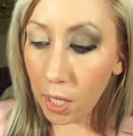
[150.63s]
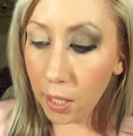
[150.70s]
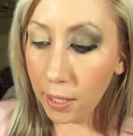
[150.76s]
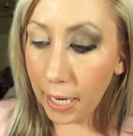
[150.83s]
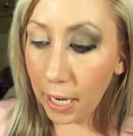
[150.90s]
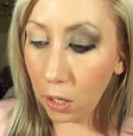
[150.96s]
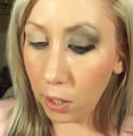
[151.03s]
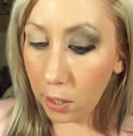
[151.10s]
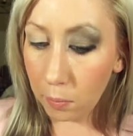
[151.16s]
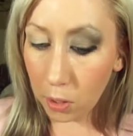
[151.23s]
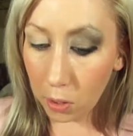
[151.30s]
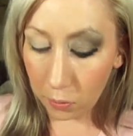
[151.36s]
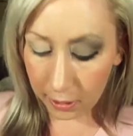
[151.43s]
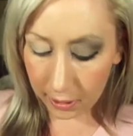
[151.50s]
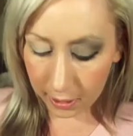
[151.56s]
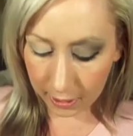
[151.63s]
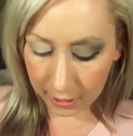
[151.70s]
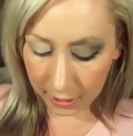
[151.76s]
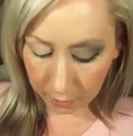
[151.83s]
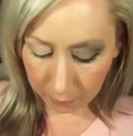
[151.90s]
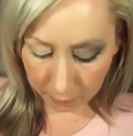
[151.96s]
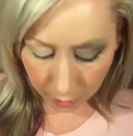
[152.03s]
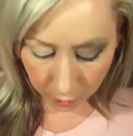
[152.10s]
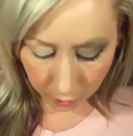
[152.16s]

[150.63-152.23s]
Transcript: Now I'm going to take my